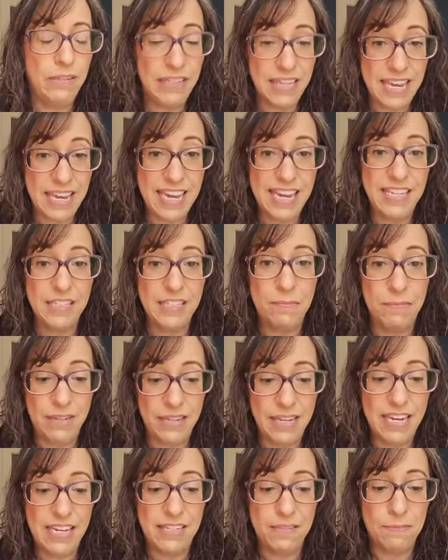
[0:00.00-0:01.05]
Please,
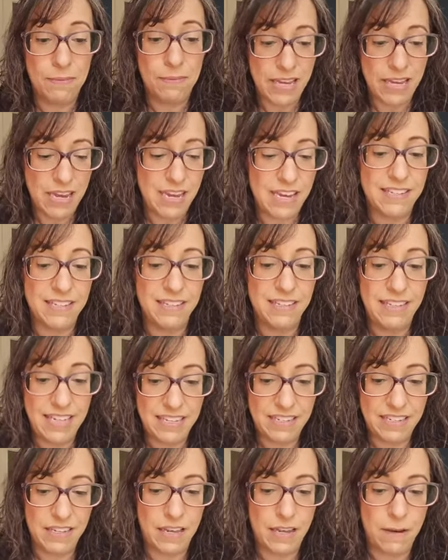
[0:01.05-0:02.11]
please, please
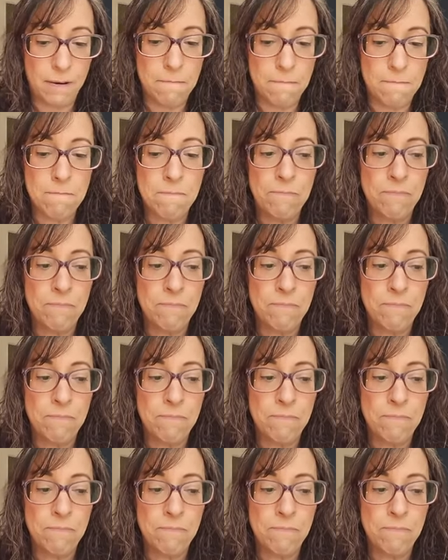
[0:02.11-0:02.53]
listen